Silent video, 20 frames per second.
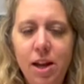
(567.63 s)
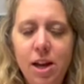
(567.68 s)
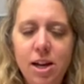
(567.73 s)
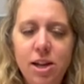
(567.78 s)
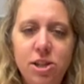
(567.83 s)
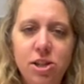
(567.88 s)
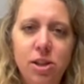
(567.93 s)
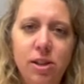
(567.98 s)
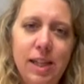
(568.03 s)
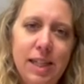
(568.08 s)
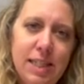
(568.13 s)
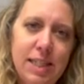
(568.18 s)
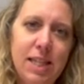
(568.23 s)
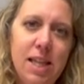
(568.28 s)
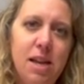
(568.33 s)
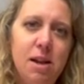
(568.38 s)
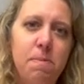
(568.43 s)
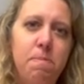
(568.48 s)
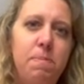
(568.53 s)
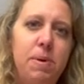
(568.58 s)
So let's
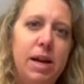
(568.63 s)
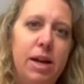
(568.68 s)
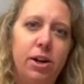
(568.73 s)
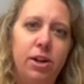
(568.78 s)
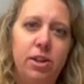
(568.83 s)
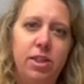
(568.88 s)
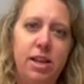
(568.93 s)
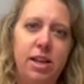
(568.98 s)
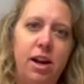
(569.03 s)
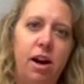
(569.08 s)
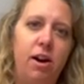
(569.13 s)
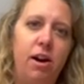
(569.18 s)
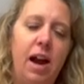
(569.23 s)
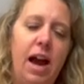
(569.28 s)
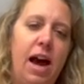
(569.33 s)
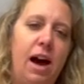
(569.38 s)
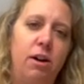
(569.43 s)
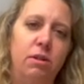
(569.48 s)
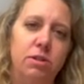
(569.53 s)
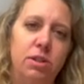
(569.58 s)
think bigger than our
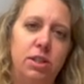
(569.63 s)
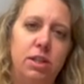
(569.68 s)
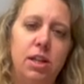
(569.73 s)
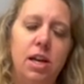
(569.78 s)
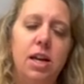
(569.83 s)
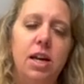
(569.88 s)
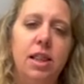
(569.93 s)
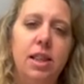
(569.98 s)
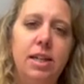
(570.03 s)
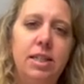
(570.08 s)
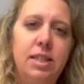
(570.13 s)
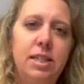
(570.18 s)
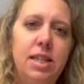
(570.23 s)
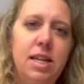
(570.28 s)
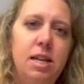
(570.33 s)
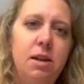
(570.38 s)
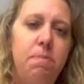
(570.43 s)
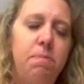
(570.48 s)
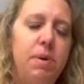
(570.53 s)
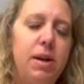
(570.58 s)
house. Let's
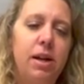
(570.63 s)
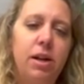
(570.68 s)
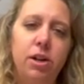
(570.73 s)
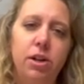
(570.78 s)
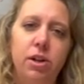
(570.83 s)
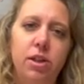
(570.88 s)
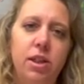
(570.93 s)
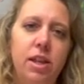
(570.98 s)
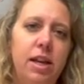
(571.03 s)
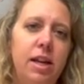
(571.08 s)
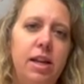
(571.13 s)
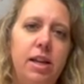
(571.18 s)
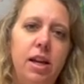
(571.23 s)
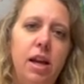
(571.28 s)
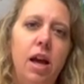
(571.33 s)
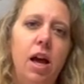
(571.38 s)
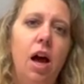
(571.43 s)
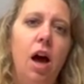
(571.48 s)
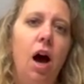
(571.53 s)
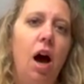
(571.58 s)
think bigger
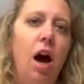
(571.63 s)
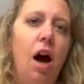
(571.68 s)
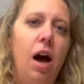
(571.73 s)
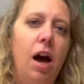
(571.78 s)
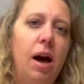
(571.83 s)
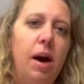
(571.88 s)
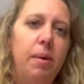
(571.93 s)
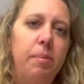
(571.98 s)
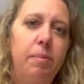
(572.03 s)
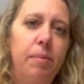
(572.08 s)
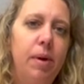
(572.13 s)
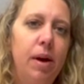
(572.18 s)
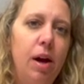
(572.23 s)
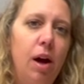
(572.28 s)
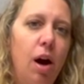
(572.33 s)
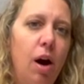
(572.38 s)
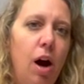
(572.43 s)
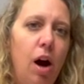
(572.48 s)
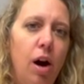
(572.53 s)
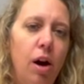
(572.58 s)
than
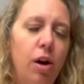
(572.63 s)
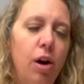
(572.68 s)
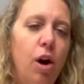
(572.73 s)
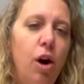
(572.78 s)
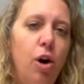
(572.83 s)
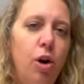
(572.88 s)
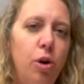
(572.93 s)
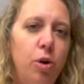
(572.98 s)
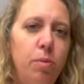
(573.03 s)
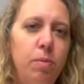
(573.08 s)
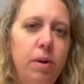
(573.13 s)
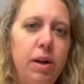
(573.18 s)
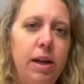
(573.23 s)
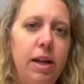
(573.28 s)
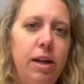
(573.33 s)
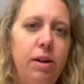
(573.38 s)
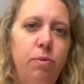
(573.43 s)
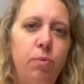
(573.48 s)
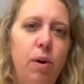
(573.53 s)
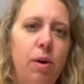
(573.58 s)
our home
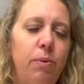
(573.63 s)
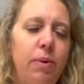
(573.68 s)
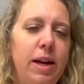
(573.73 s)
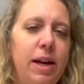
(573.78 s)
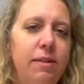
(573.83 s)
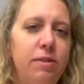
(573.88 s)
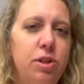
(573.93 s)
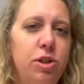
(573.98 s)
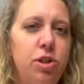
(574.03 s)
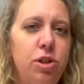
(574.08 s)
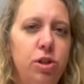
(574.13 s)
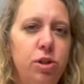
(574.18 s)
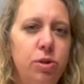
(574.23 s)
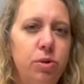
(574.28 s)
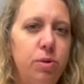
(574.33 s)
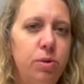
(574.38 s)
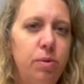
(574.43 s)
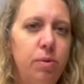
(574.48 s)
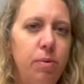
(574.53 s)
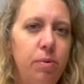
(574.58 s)
and what we have to
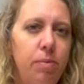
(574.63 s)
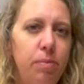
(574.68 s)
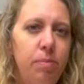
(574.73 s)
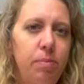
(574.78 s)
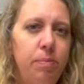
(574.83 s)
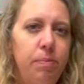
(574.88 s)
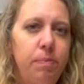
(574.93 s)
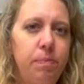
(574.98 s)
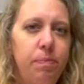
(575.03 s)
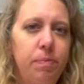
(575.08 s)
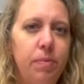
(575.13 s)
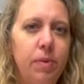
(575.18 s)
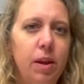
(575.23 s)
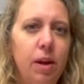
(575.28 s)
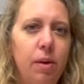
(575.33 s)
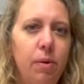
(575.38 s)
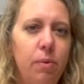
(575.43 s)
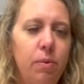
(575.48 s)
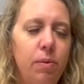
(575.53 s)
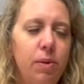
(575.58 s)
do.
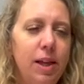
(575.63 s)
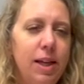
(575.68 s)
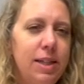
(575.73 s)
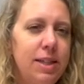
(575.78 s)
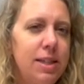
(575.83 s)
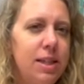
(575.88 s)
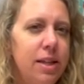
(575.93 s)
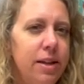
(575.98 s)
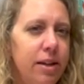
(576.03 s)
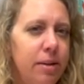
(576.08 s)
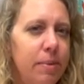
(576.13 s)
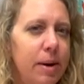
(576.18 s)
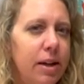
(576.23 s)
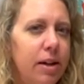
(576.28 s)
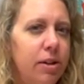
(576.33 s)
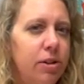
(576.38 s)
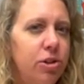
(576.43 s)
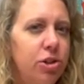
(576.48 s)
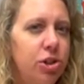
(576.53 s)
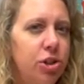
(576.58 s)
Let's think about
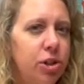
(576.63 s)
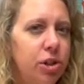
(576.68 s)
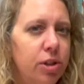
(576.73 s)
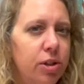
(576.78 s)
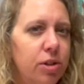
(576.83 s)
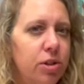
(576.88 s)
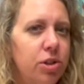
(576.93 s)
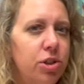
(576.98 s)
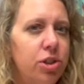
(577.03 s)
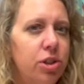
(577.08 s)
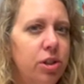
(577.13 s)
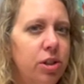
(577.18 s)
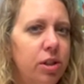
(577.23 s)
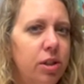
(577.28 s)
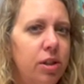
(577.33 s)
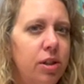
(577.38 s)
our church.